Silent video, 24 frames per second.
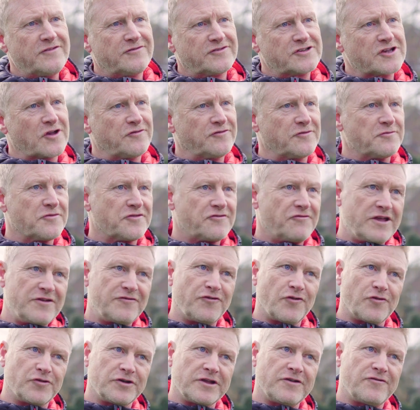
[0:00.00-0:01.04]
so from
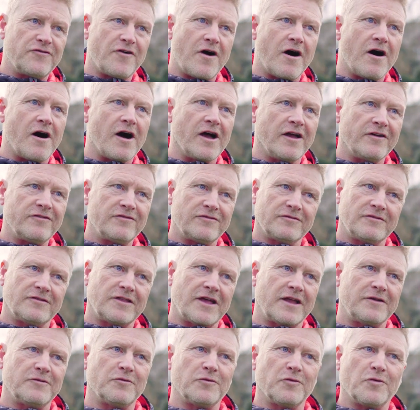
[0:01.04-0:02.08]
3:45,
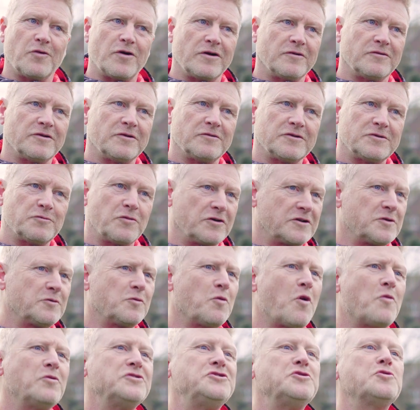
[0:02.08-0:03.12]
then
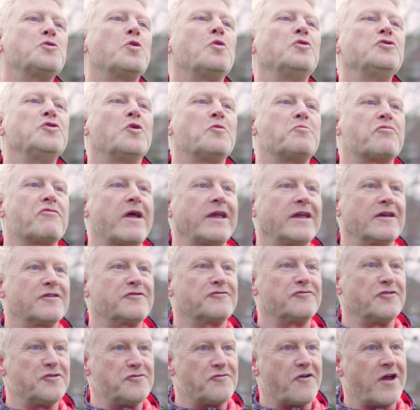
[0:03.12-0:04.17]
what would you call your
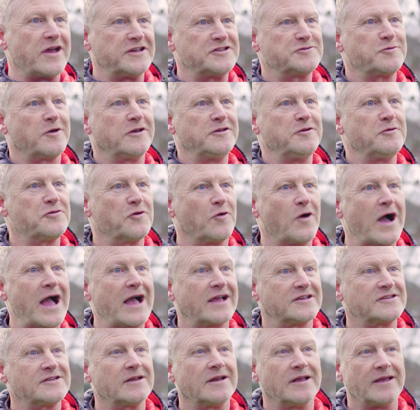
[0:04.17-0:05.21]
breakthrough race where you thought,
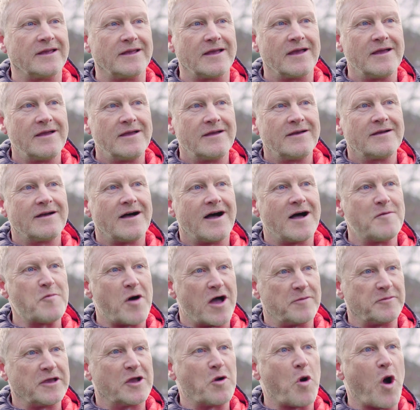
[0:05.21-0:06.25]
actually, I
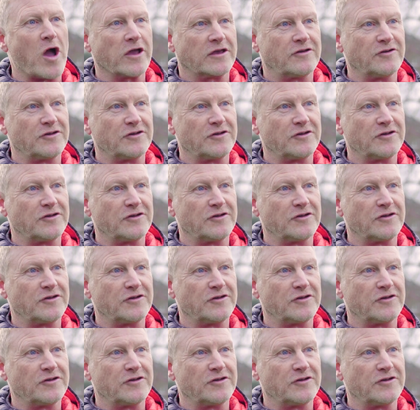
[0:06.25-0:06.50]
might be quite